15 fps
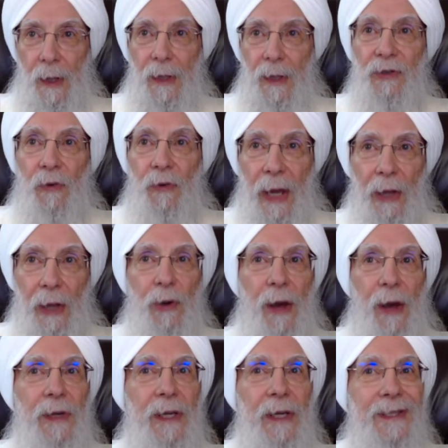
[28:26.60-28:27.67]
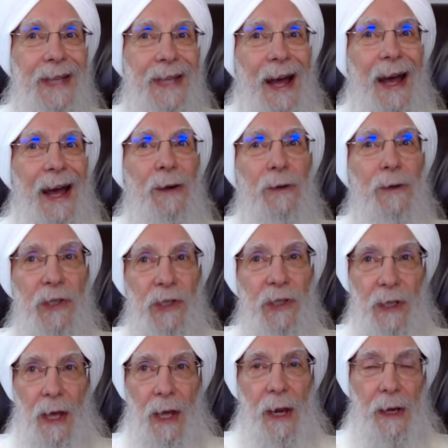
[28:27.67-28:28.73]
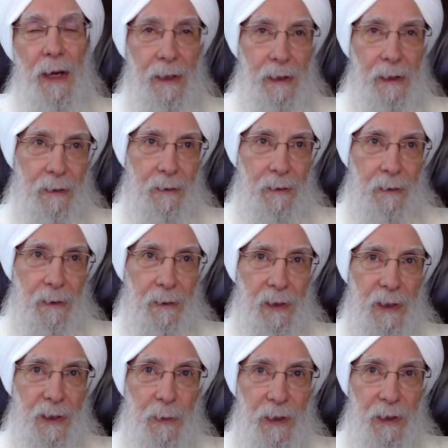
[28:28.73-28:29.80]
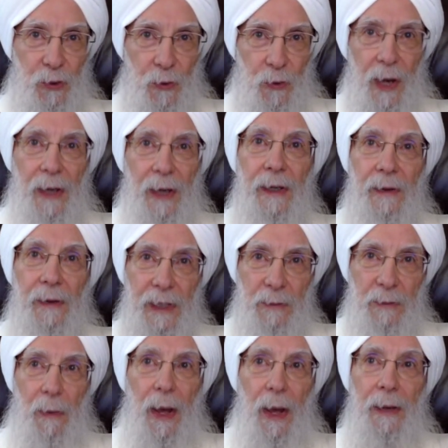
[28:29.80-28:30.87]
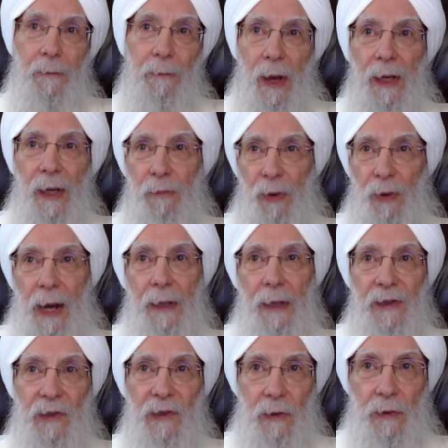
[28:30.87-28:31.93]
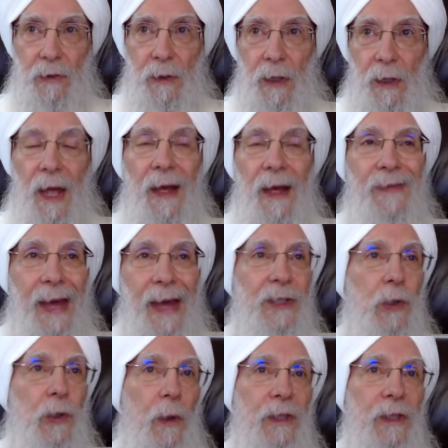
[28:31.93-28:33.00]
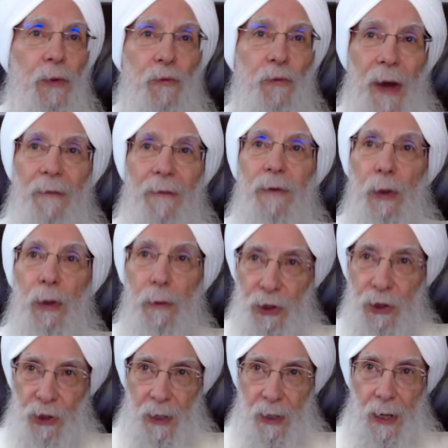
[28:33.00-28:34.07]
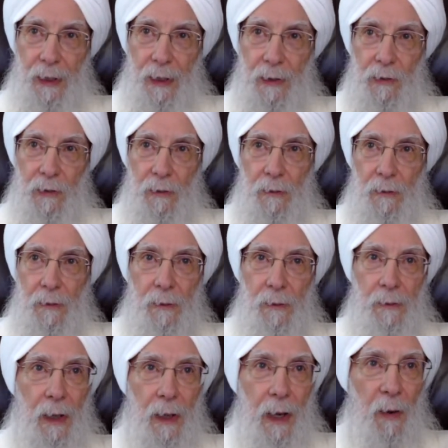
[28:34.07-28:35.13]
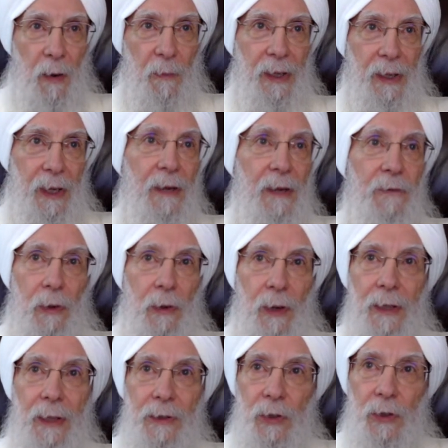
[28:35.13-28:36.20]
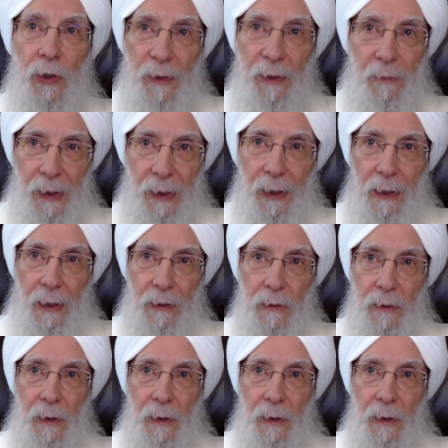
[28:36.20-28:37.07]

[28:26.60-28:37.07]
So now you have an entire society that's been trained in these mind-body practices. That's going to revolutionize our behavior as human beings.